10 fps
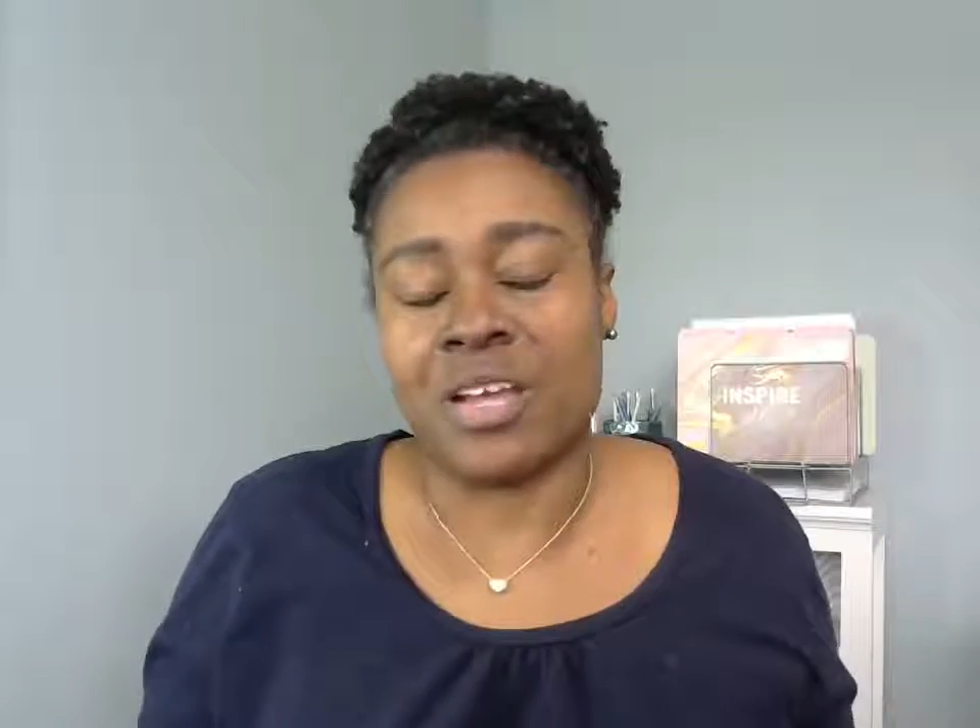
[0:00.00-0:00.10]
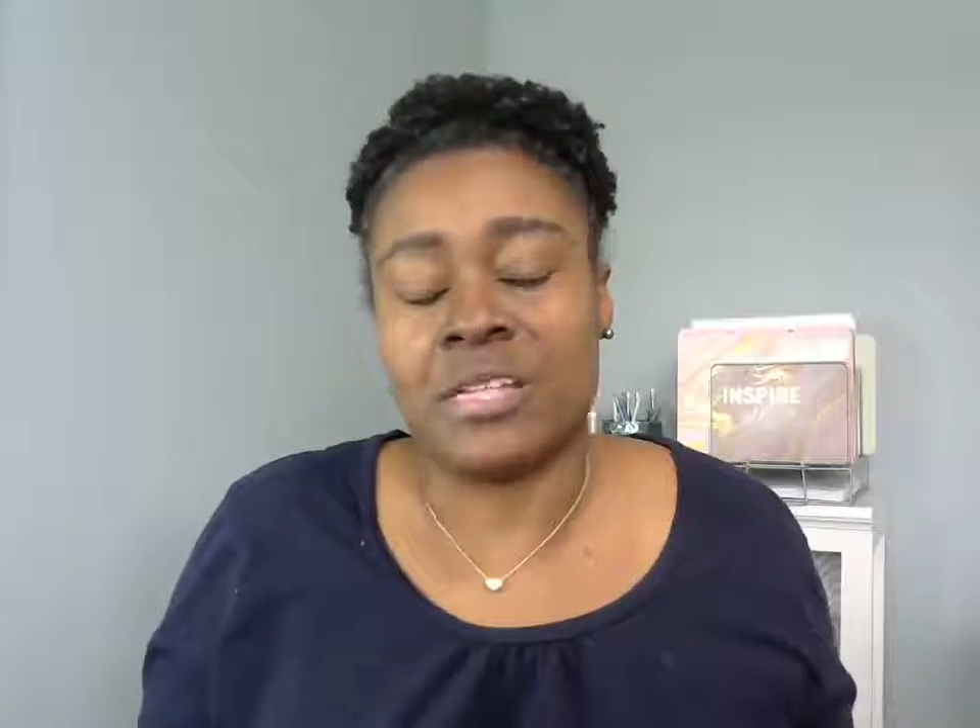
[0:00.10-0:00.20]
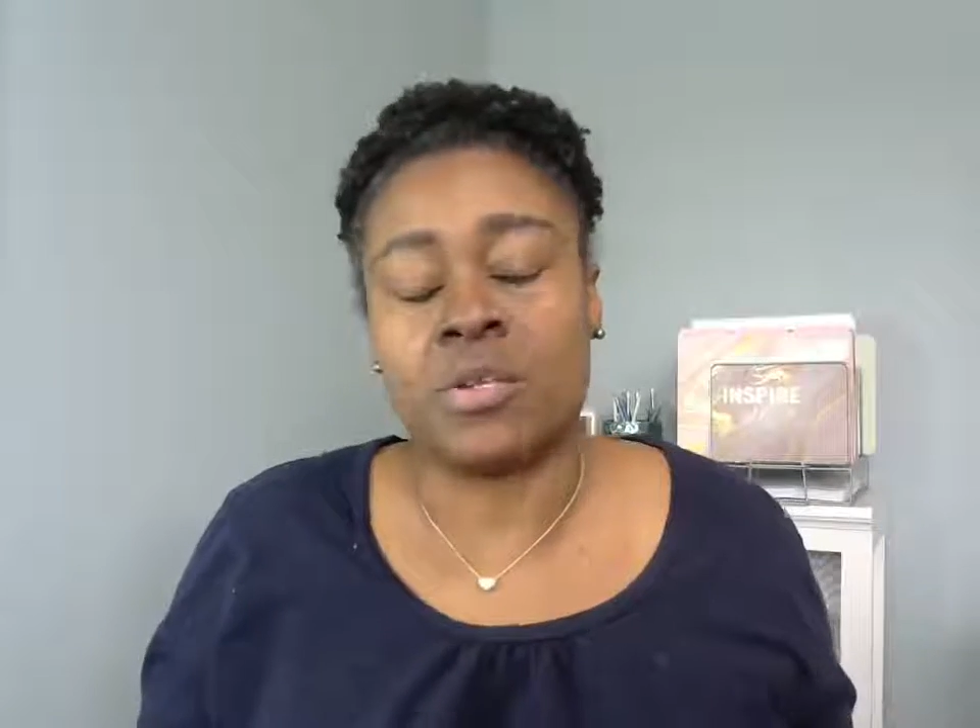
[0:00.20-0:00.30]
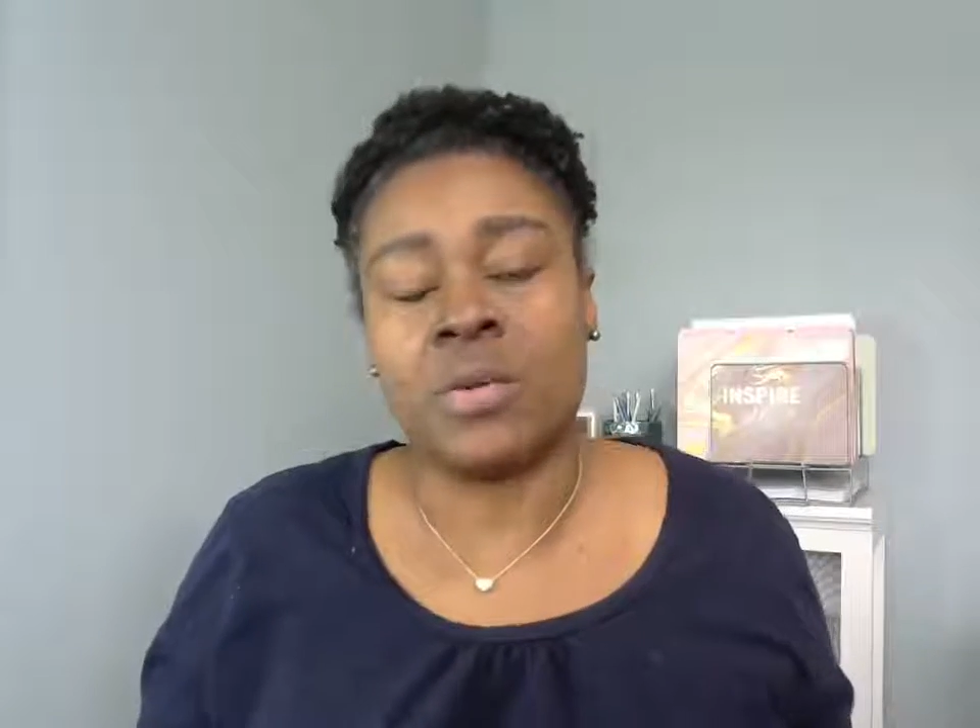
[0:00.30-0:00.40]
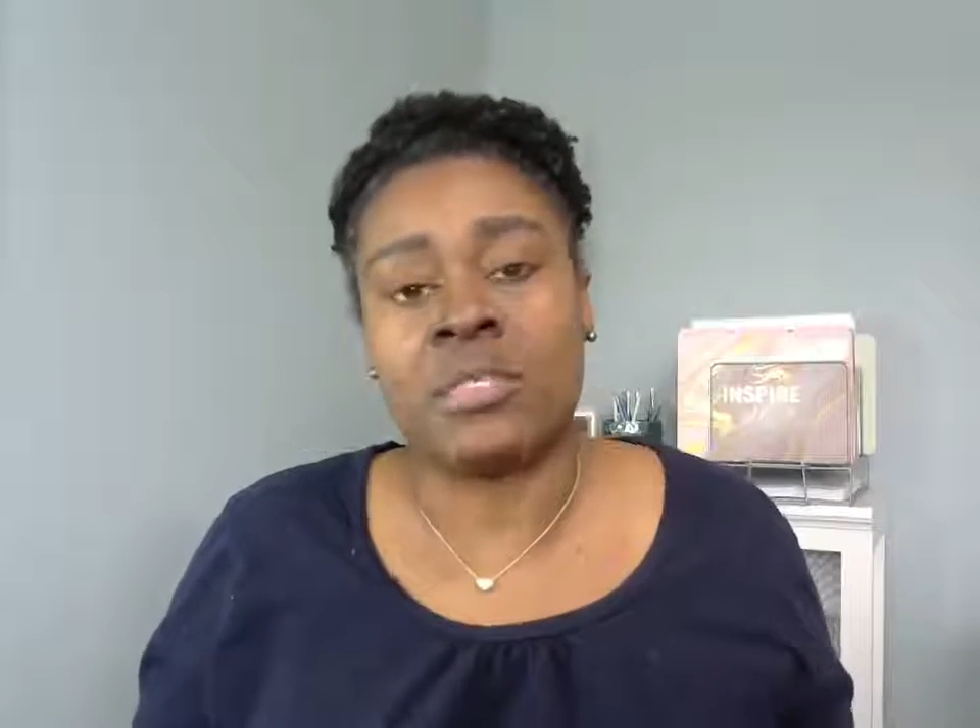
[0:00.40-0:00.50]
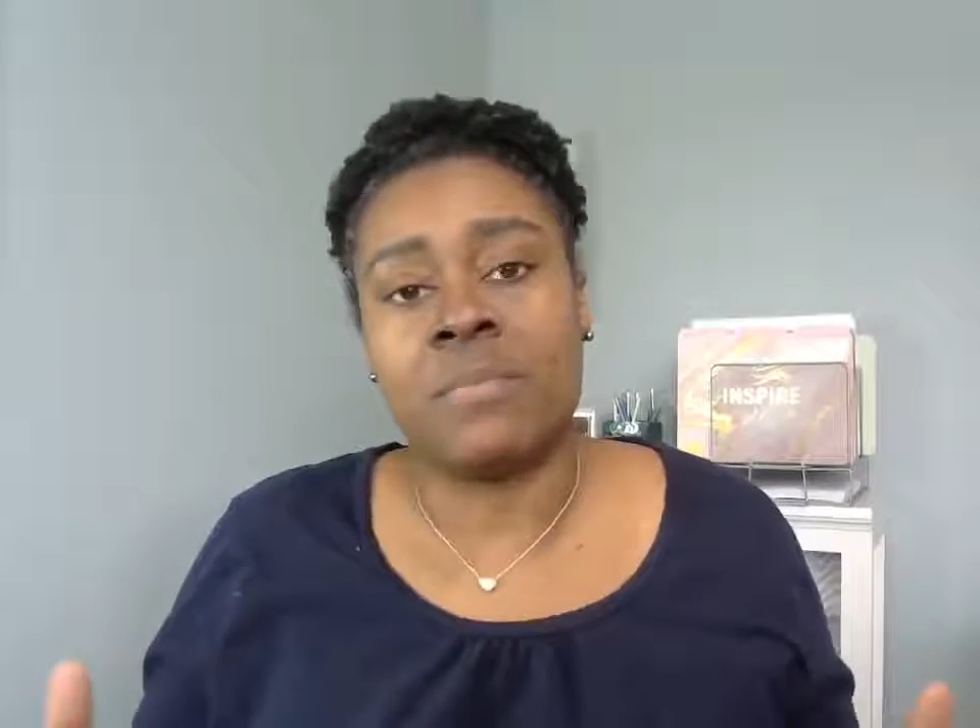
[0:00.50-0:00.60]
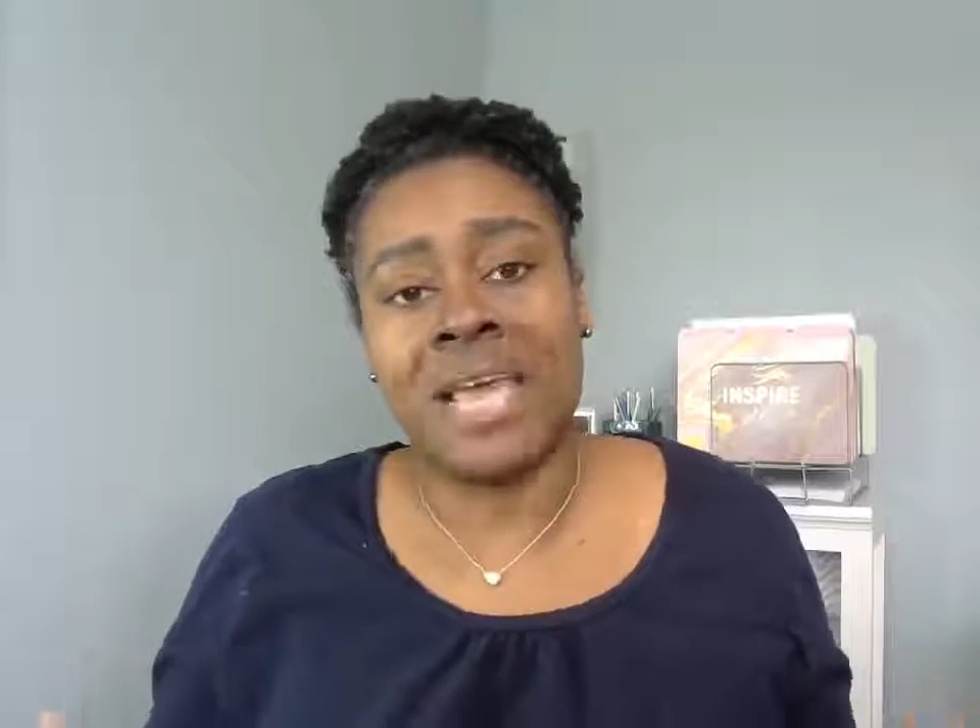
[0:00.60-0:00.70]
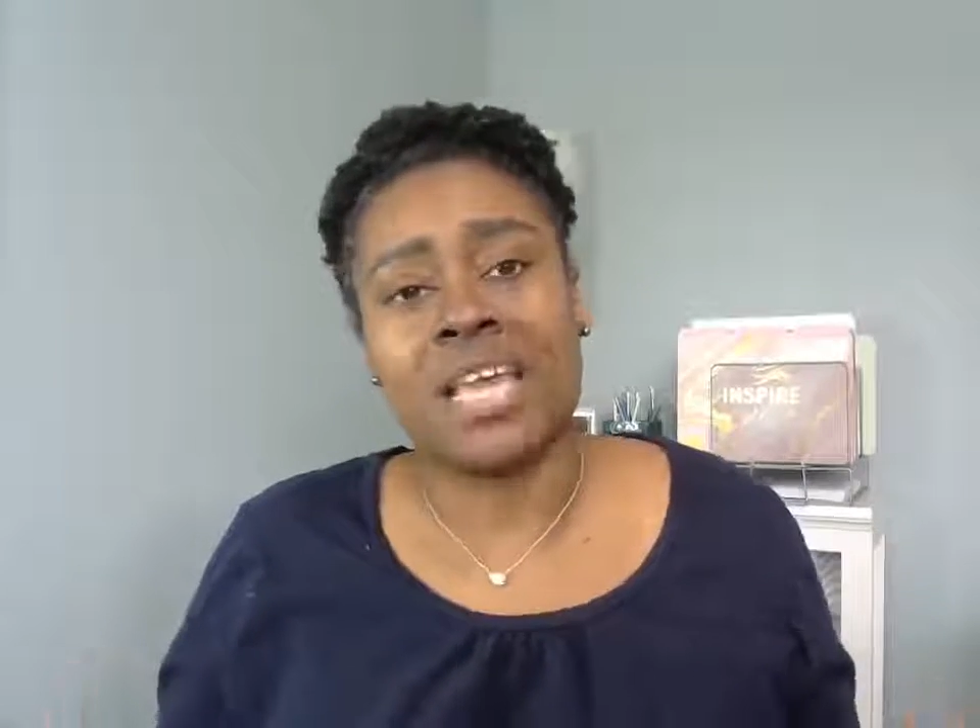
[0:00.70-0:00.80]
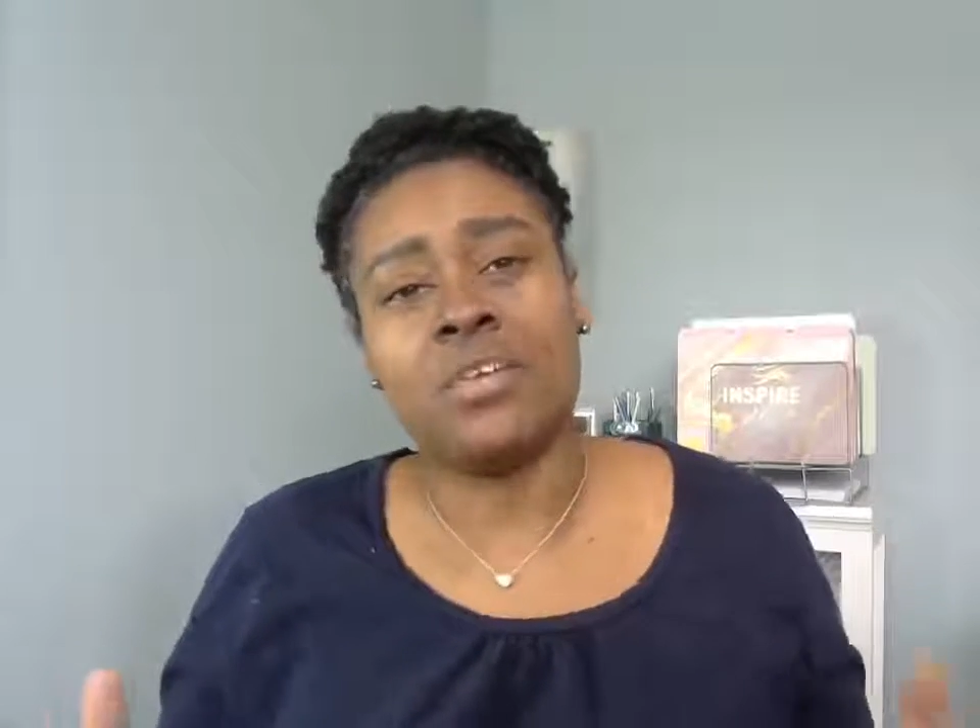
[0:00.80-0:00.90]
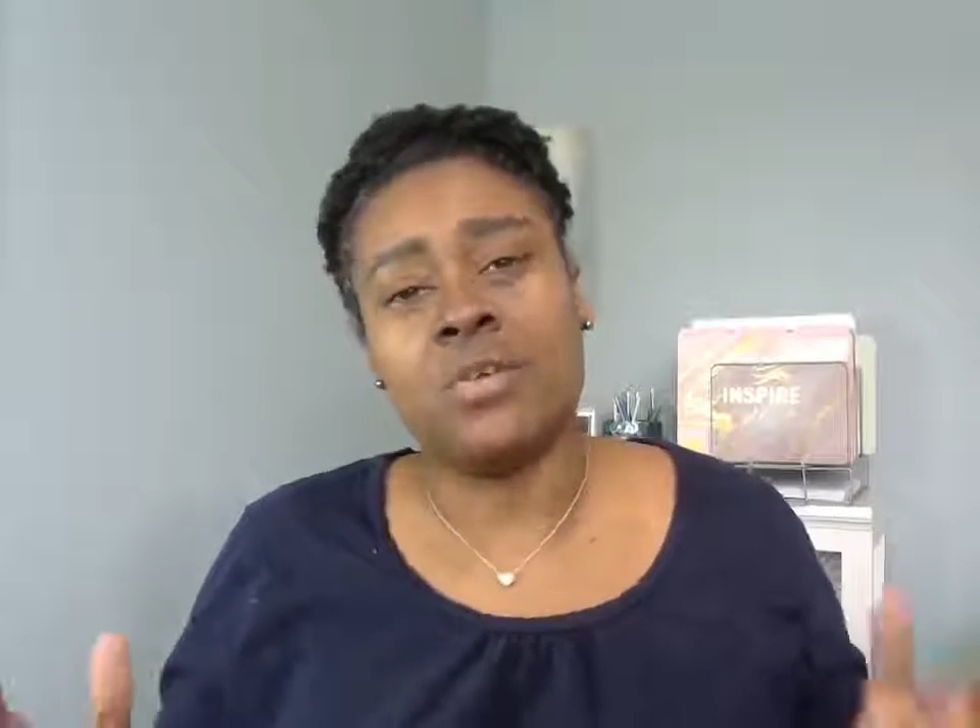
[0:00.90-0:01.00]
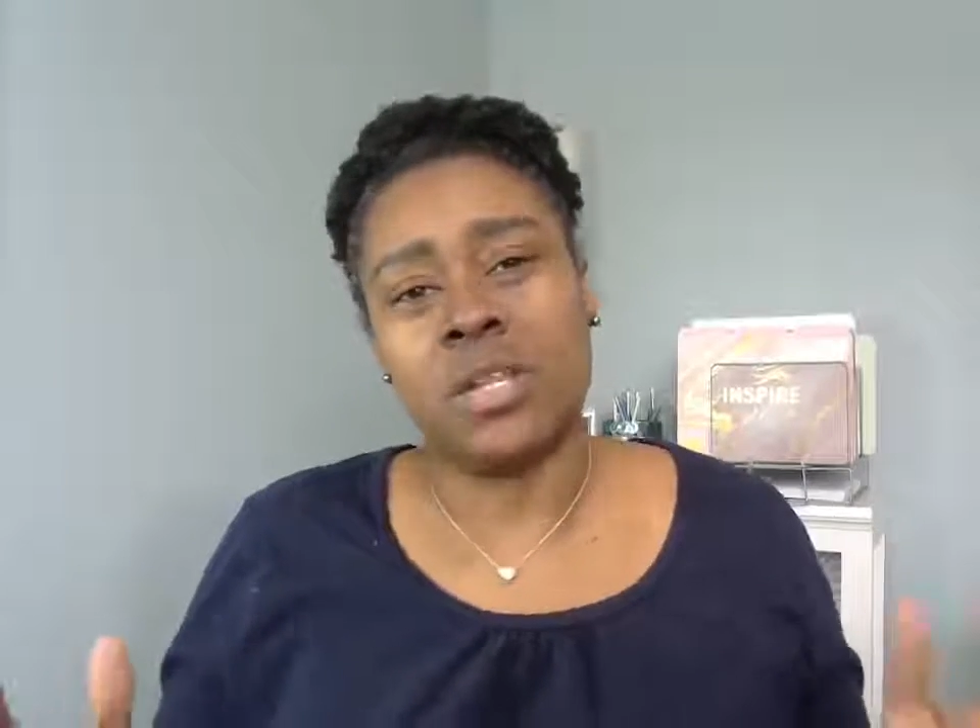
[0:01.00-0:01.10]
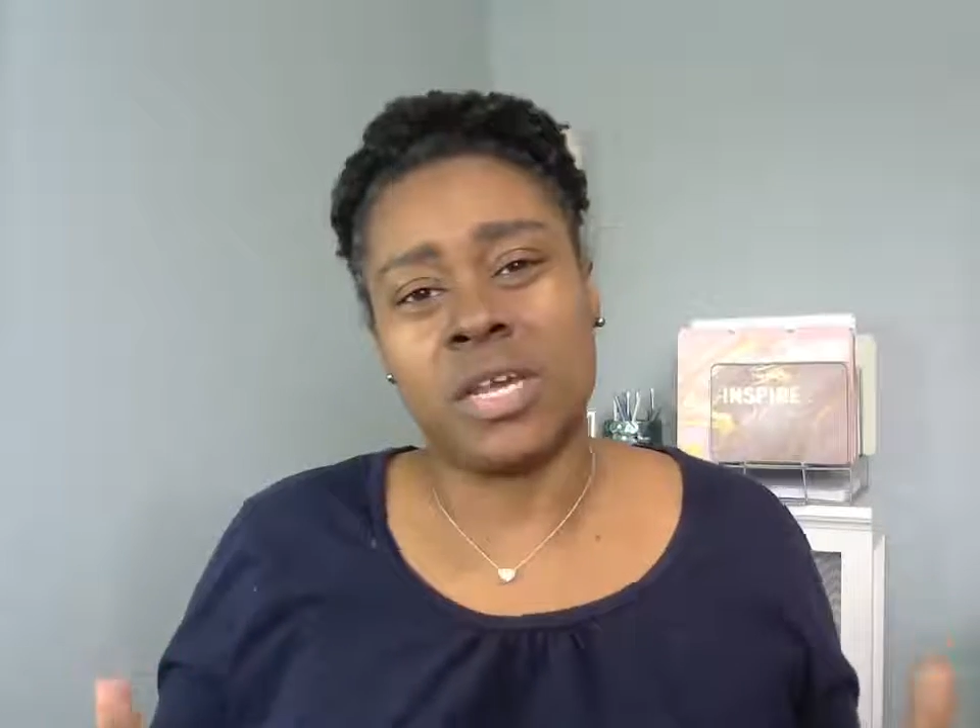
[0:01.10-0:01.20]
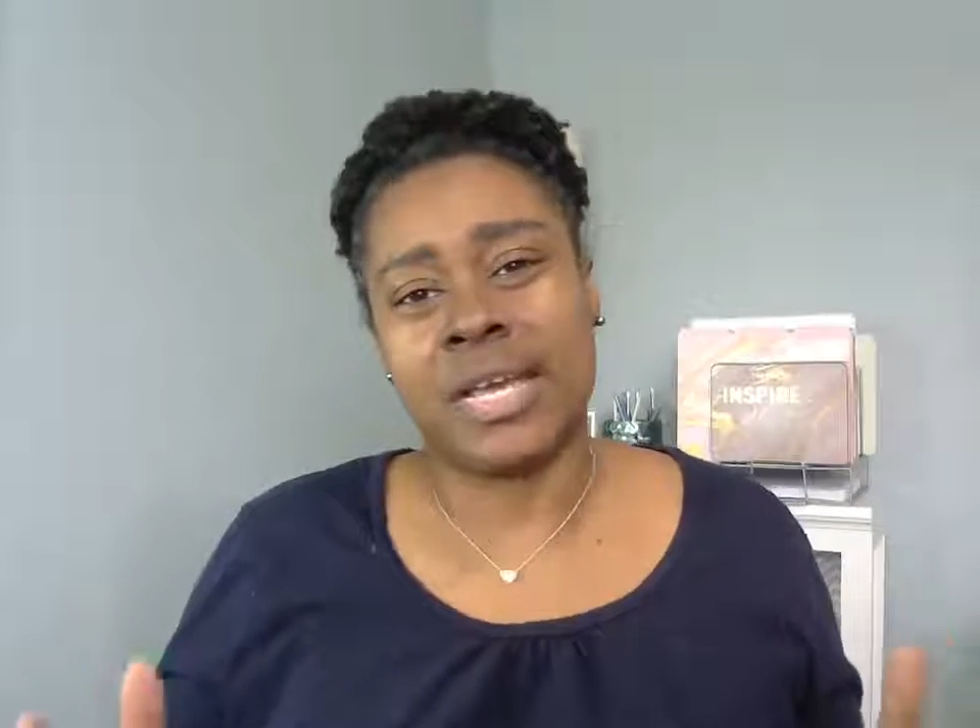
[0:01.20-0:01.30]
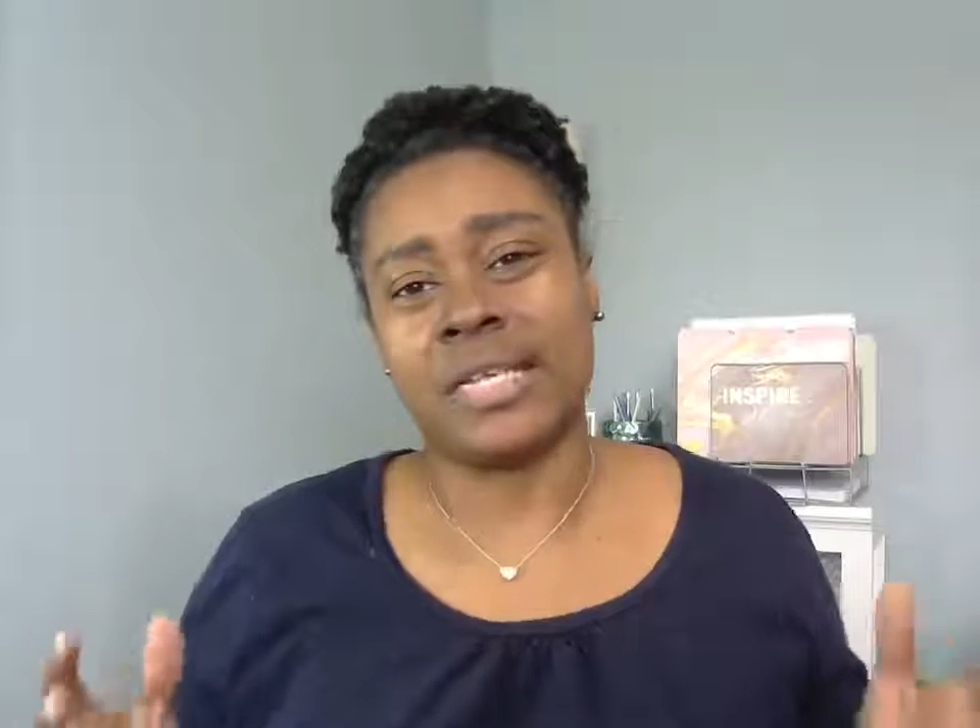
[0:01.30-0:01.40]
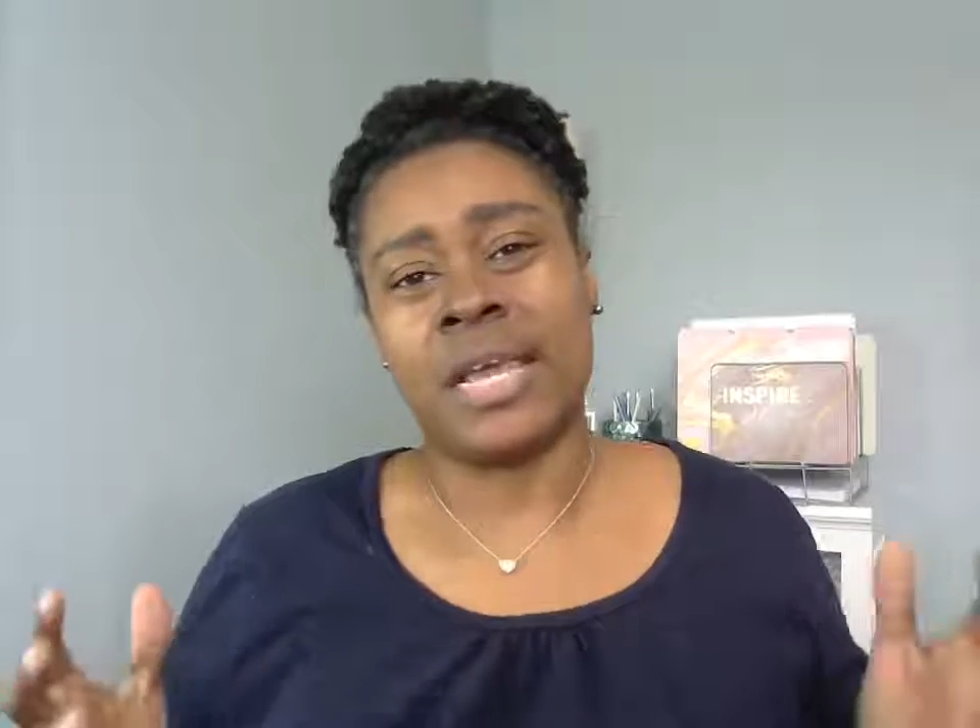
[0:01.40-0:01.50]
So it's making you look
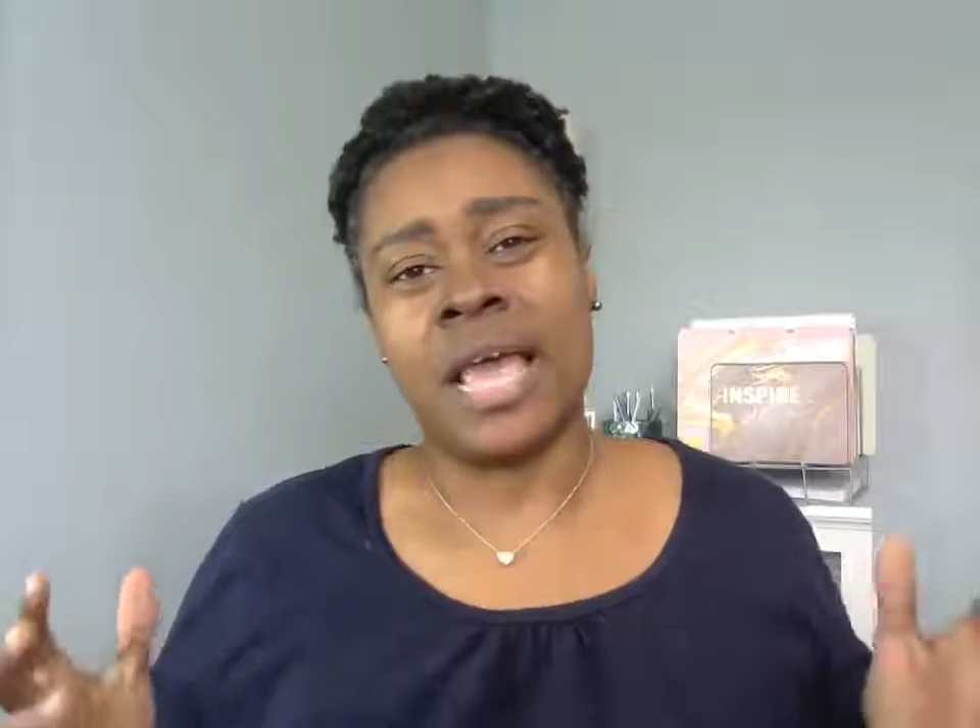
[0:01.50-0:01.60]
at